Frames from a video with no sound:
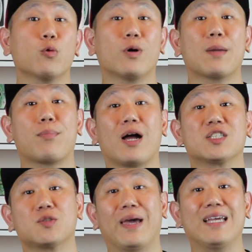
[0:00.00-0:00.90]
the one that
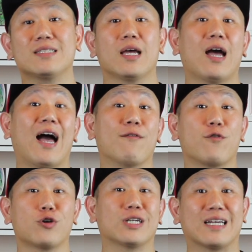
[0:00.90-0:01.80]
brought Space,
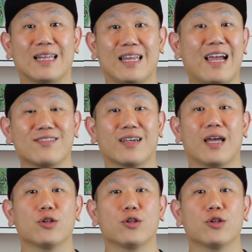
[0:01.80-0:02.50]
Virgin Galactic,